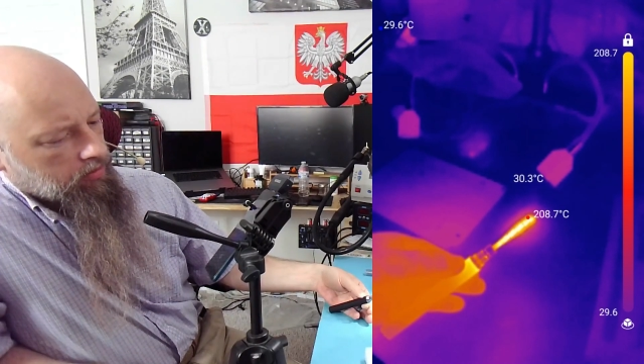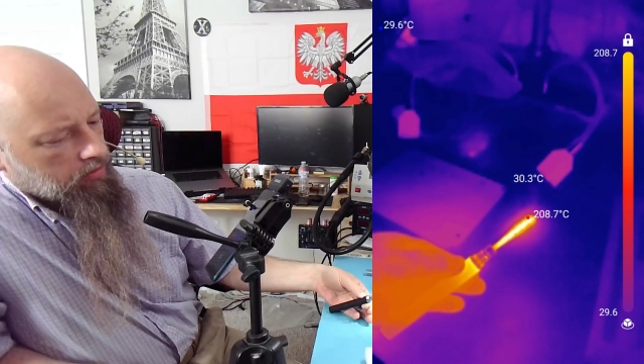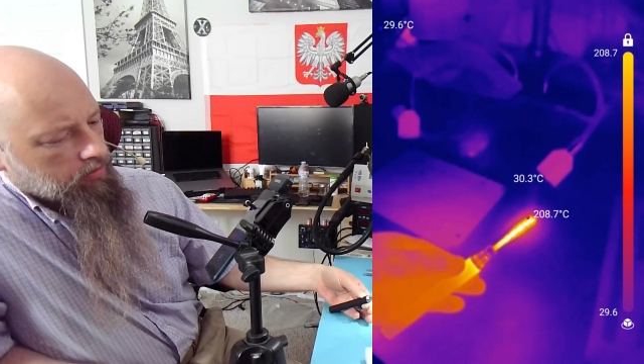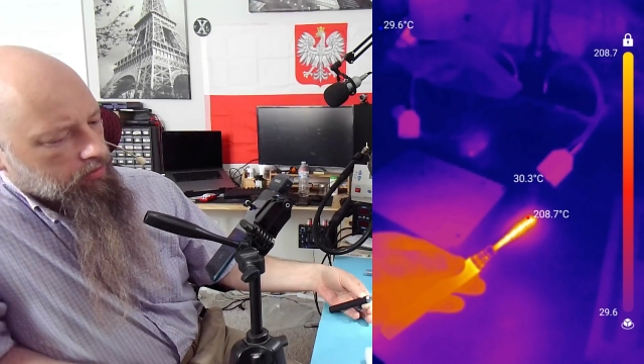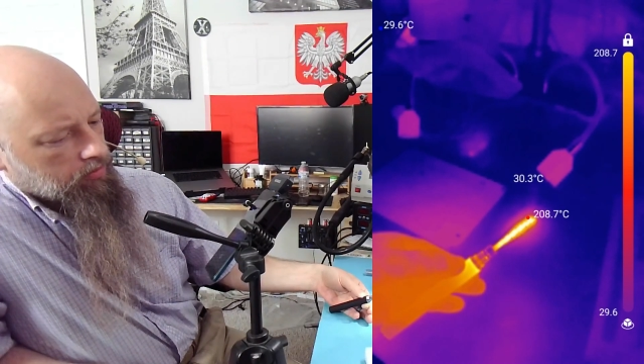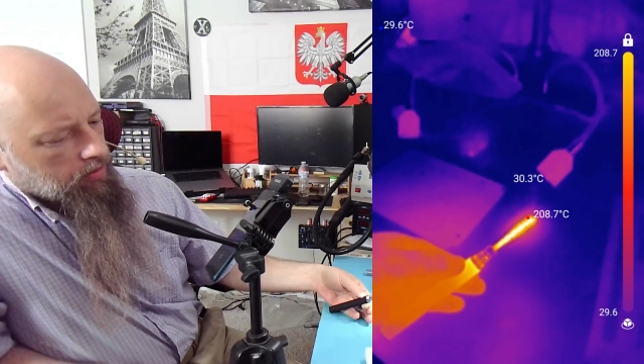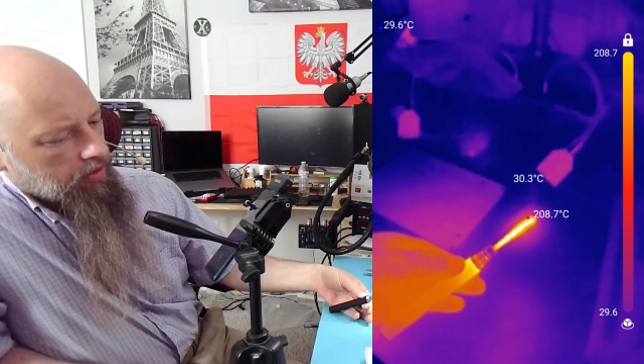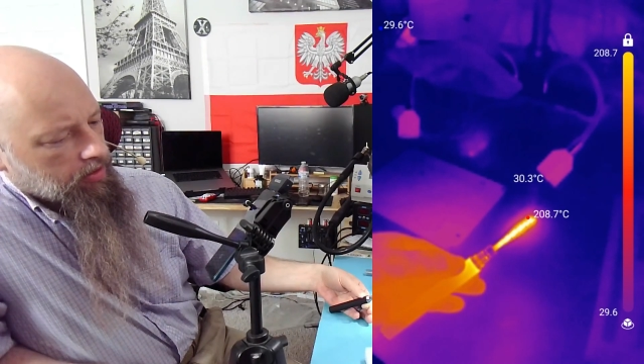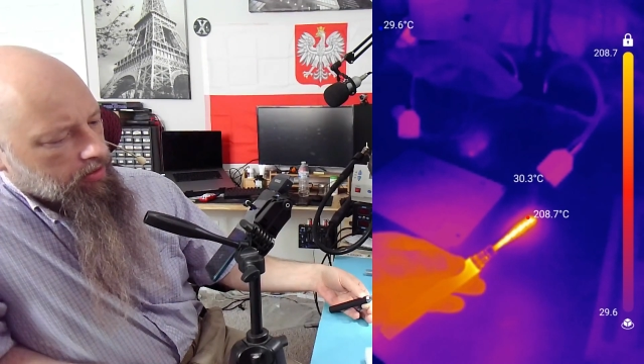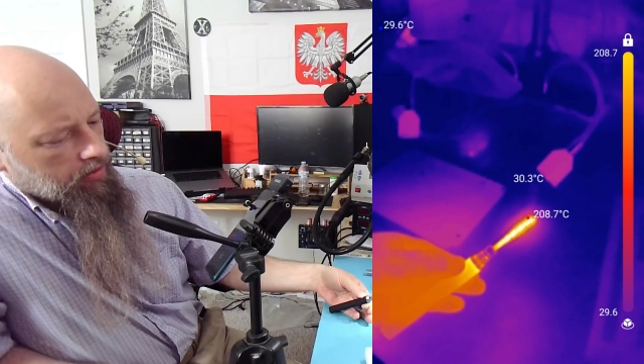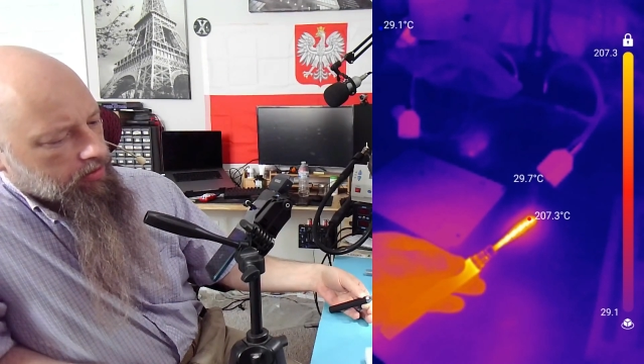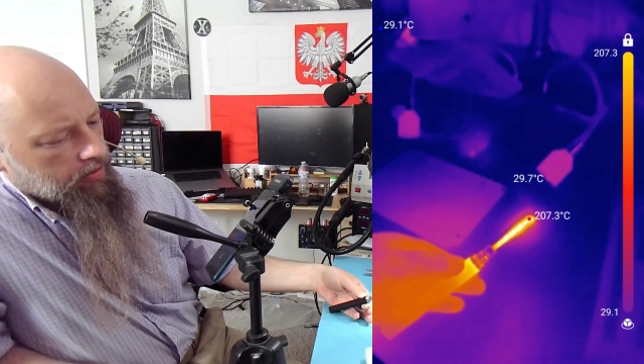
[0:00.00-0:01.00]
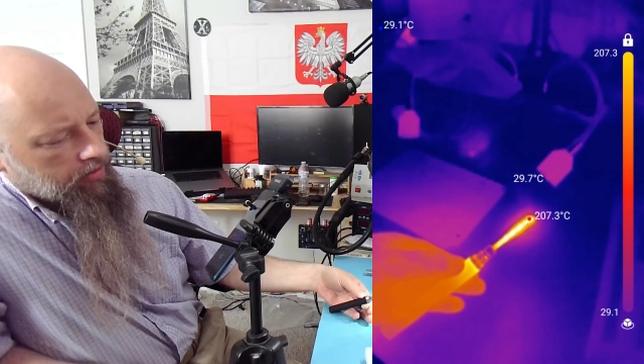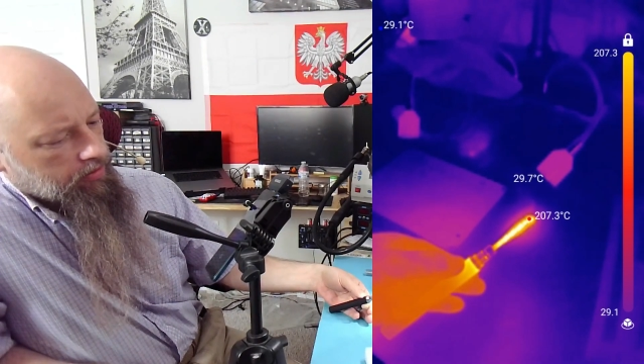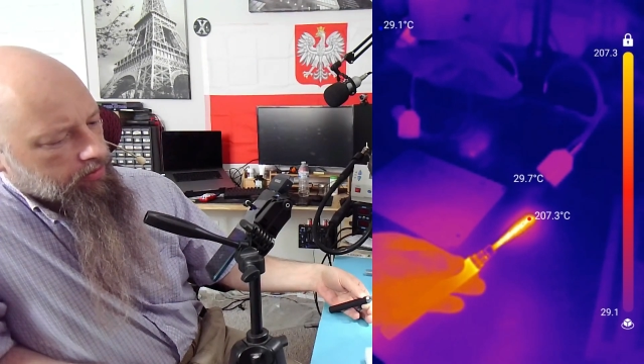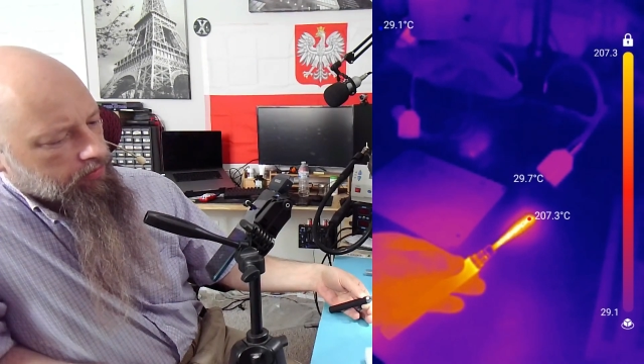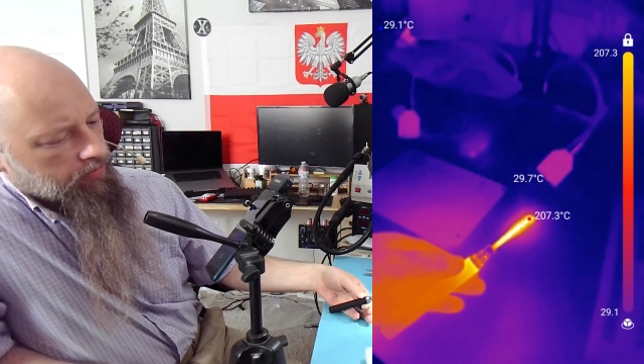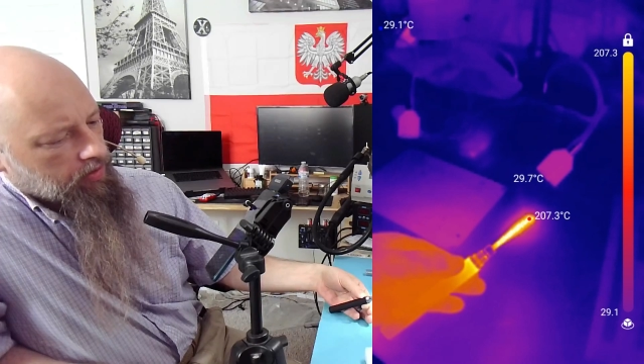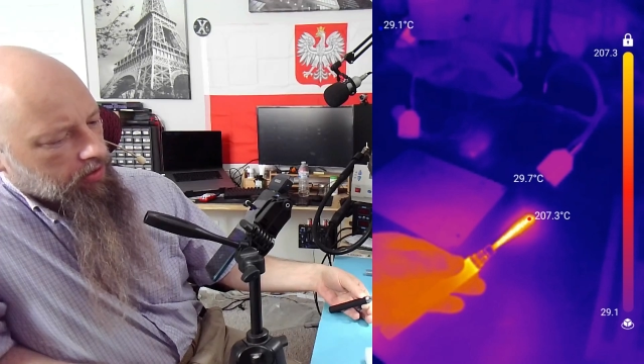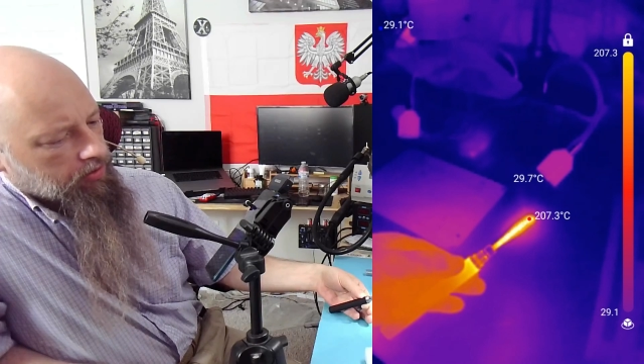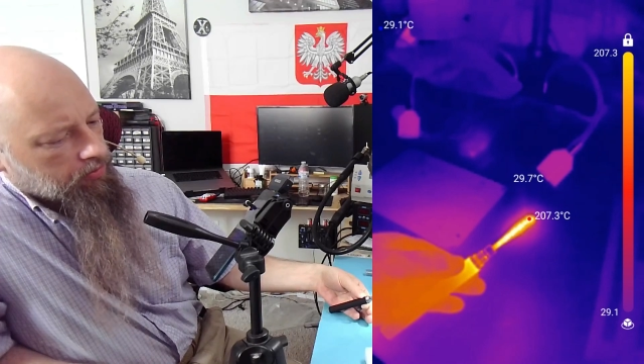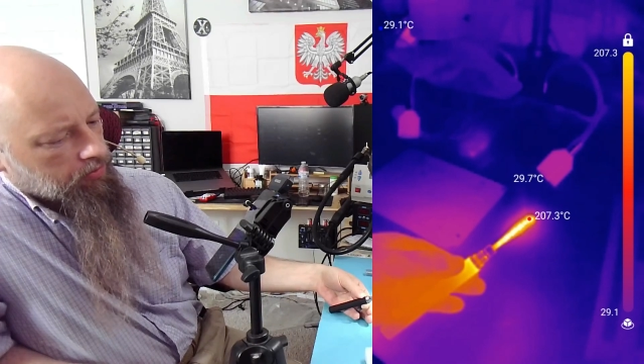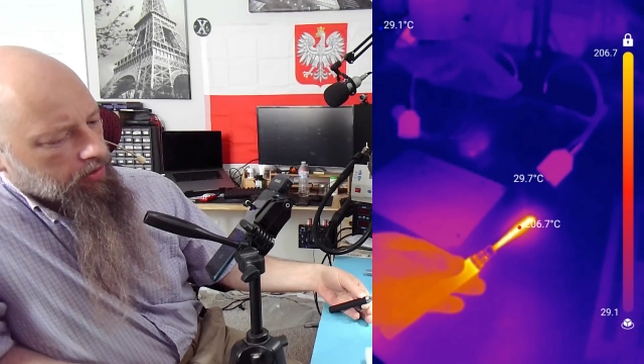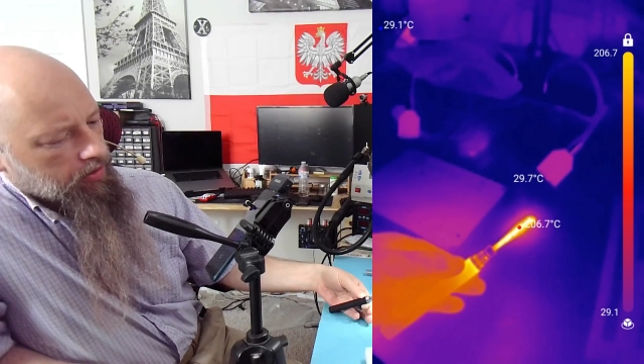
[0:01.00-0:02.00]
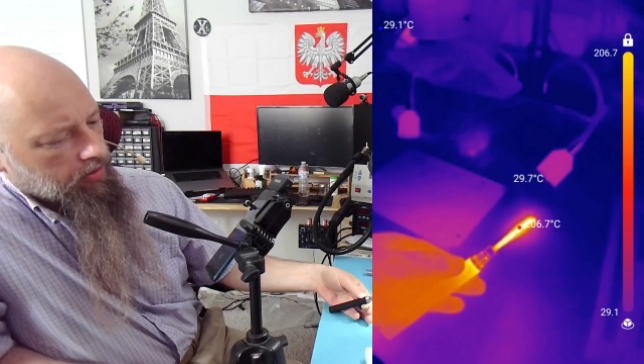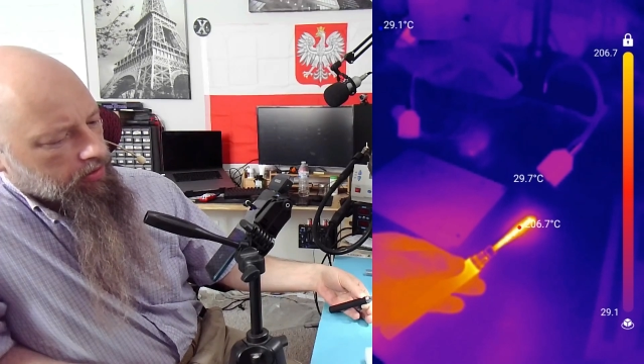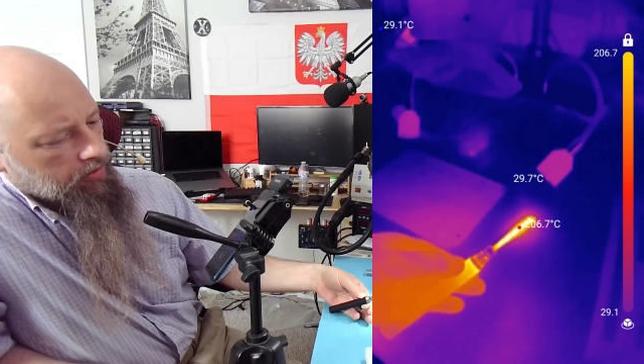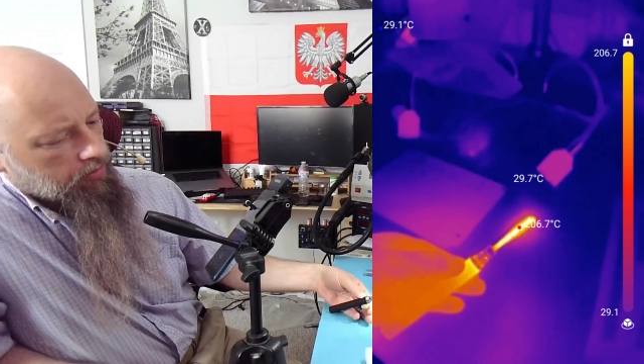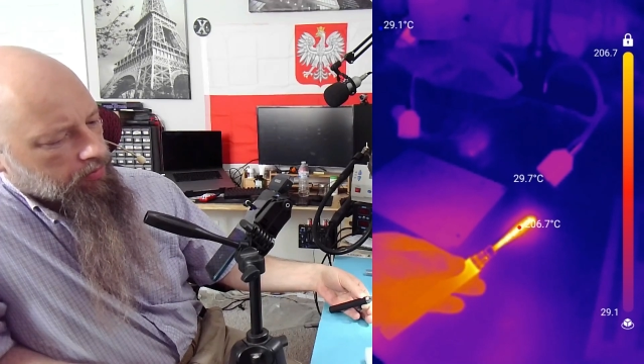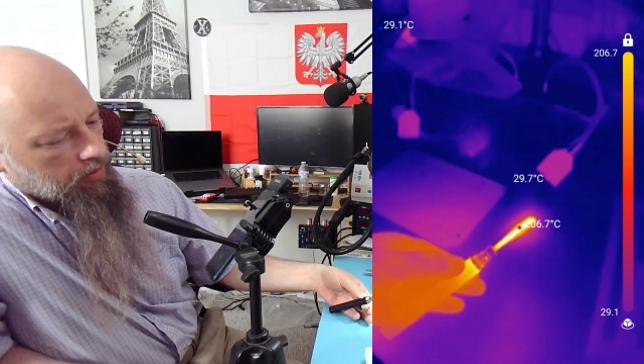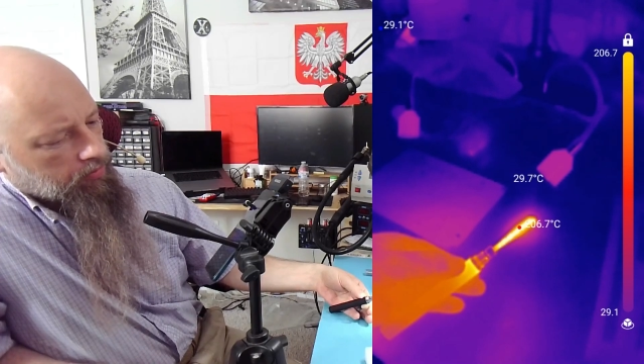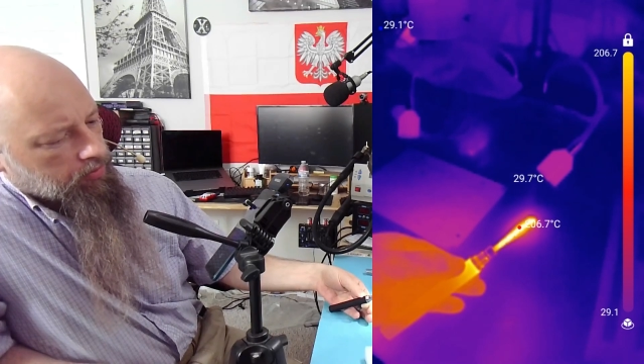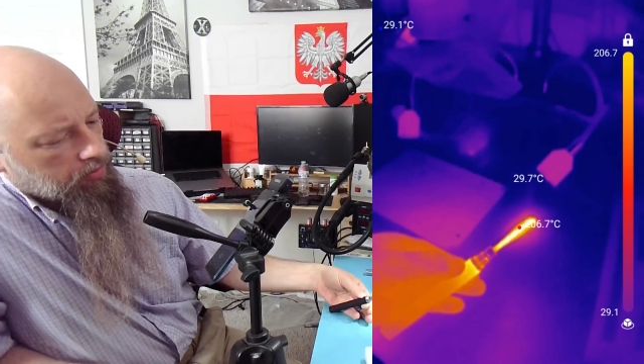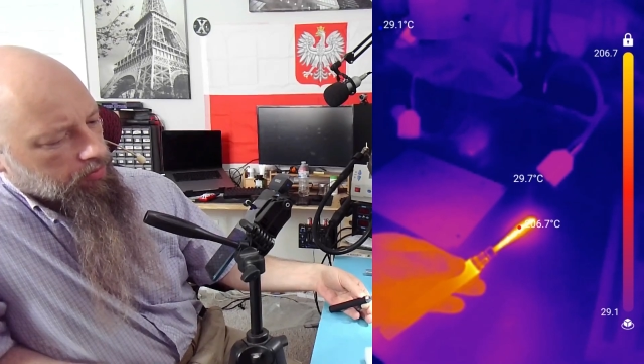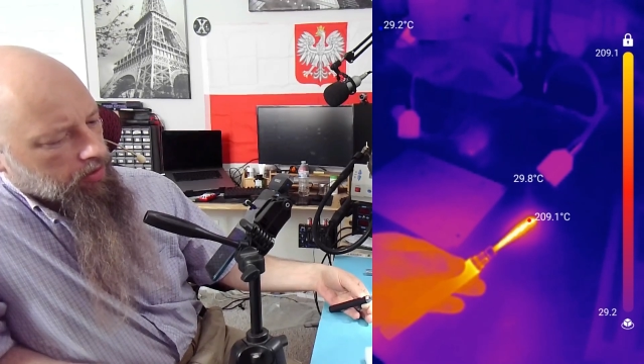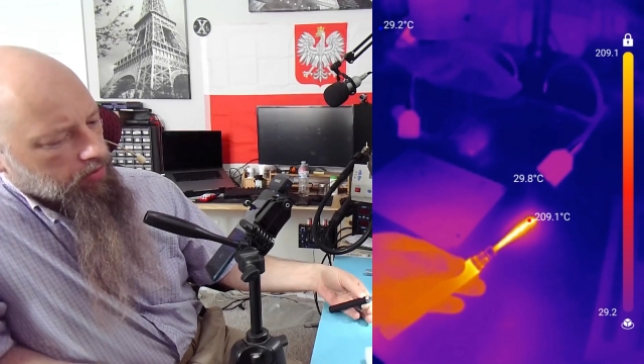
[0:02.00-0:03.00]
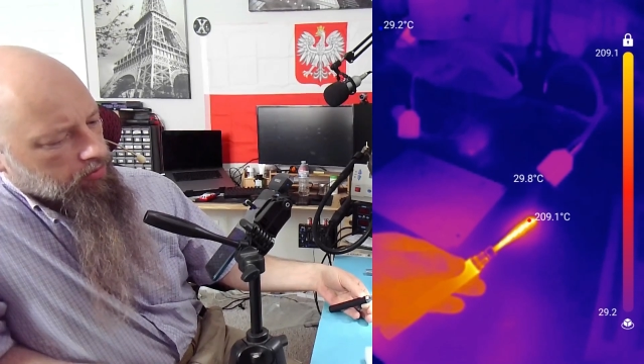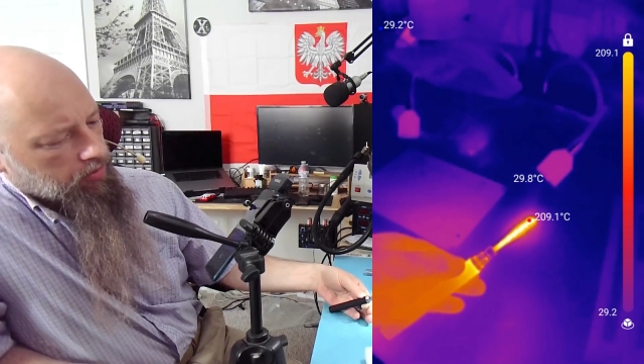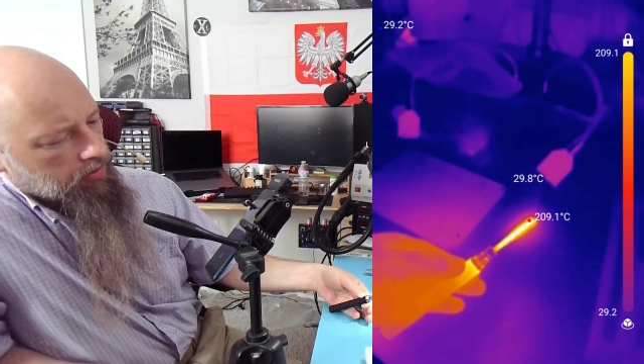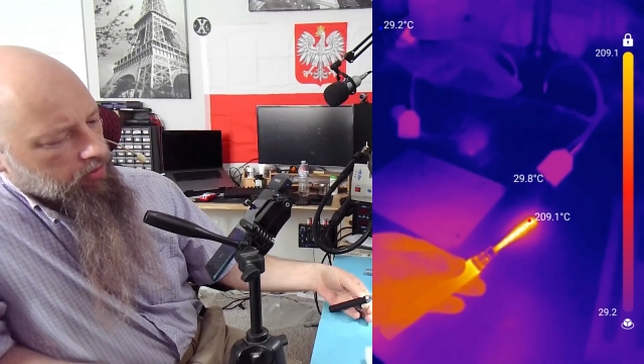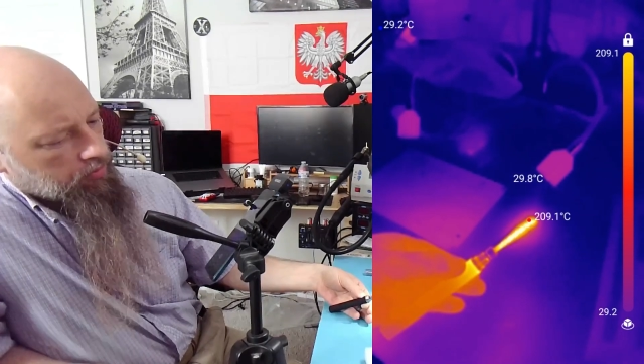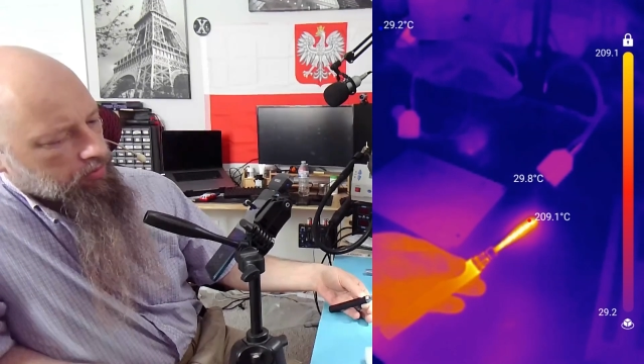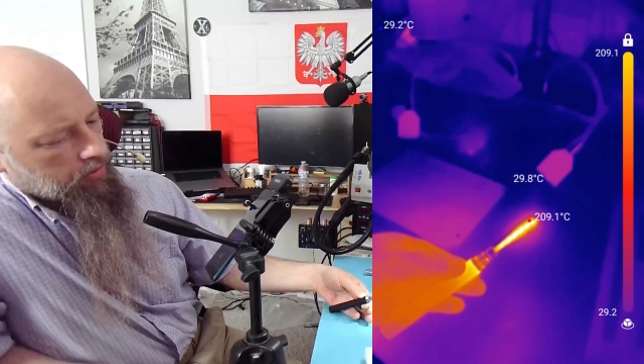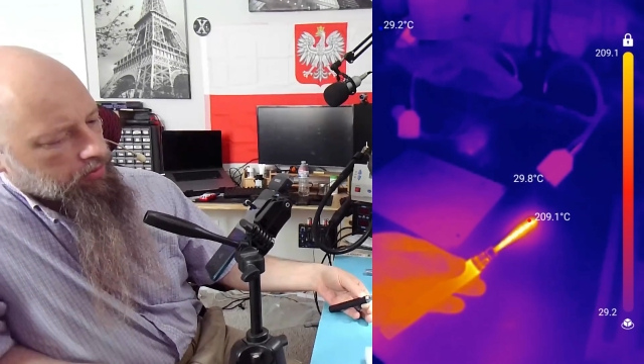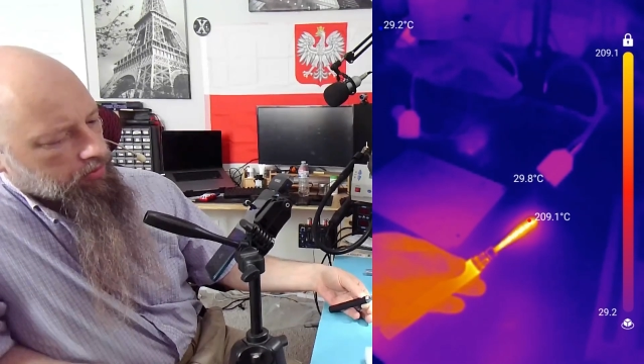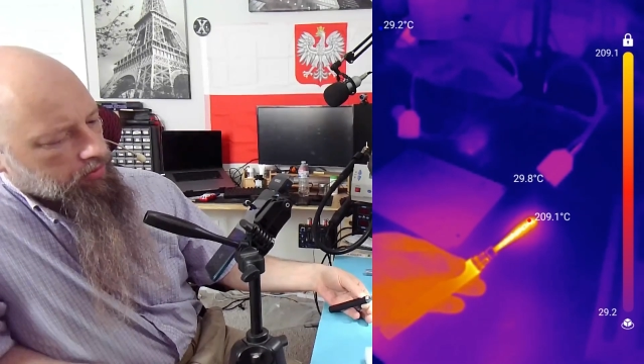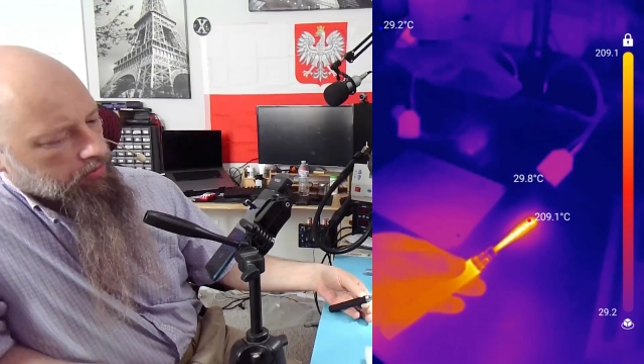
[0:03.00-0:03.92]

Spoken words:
28, it's fluctuating at around 200 degrees.